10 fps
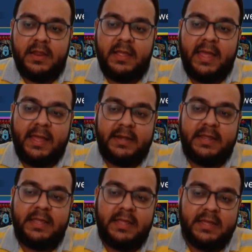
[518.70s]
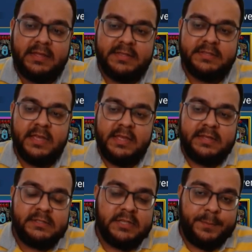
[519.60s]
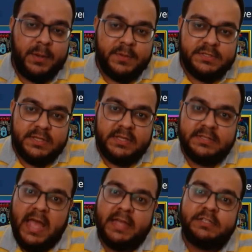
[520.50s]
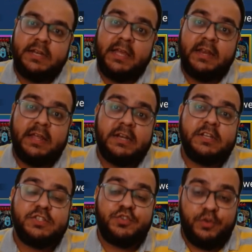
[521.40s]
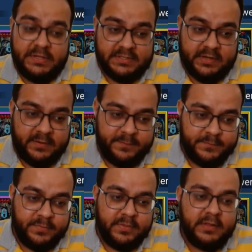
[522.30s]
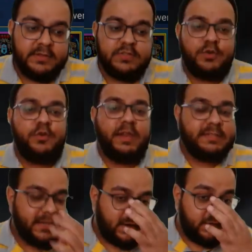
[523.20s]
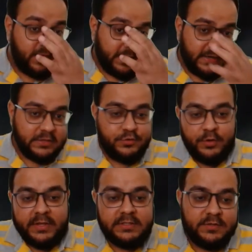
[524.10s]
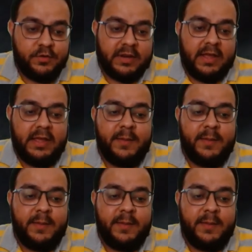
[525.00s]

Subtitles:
and Septimus is actually in a destroy set. So let's start the fight and I'll showcase what I